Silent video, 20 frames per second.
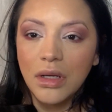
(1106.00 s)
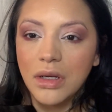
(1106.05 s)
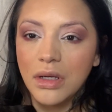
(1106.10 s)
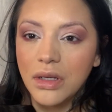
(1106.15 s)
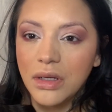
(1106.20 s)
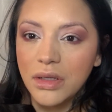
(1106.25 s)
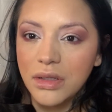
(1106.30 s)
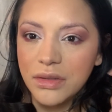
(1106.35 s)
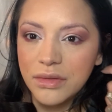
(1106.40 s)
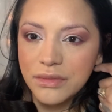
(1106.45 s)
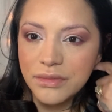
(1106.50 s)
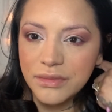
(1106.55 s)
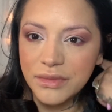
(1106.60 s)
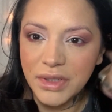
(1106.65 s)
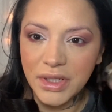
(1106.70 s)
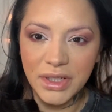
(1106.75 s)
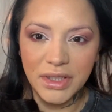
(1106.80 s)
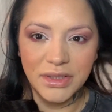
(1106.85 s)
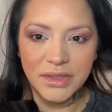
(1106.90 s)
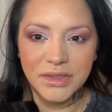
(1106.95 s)
All
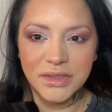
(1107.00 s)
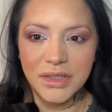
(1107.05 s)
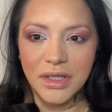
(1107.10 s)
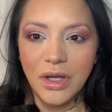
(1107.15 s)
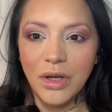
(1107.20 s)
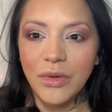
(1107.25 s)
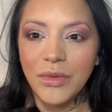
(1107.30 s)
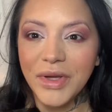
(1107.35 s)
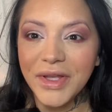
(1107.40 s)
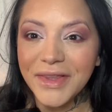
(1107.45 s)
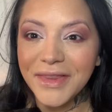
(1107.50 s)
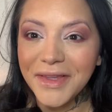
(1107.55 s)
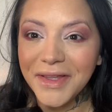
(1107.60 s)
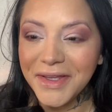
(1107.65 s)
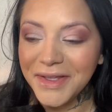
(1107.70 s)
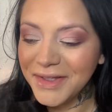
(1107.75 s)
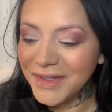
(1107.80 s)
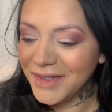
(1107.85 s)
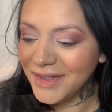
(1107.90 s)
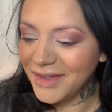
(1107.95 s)
right. Oh, I
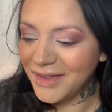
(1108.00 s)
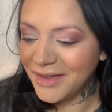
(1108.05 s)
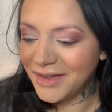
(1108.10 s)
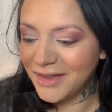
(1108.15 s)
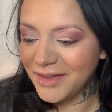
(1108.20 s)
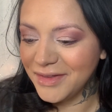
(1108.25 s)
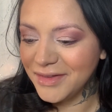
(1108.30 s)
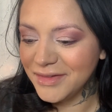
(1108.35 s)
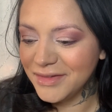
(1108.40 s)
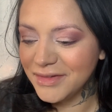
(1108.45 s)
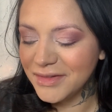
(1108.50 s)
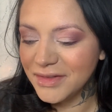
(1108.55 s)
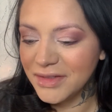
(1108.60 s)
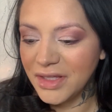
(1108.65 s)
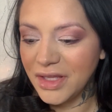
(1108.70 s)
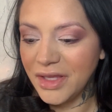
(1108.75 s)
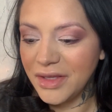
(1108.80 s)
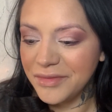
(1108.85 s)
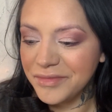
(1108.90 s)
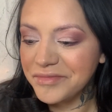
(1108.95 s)
like it.
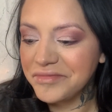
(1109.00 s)
Okay.